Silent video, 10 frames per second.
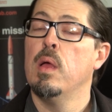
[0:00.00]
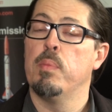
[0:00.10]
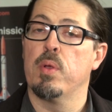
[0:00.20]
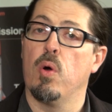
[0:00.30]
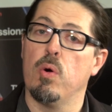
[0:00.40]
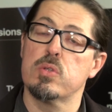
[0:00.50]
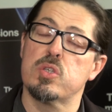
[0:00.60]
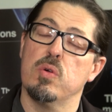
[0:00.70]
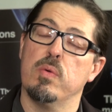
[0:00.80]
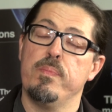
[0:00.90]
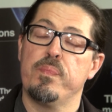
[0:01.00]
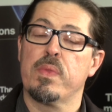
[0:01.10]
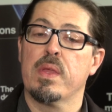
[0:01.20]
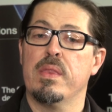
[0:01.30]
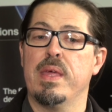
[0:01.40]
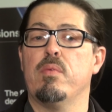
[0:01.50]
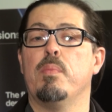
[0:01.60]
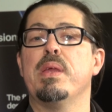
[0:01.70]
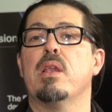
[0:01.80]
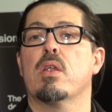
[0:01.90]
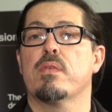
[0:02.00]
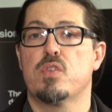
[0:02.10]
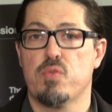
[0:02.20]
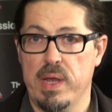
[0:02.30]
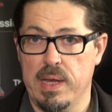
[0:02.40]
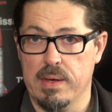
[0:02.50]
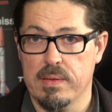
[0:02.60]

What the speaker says: But also, there will be a lot of training.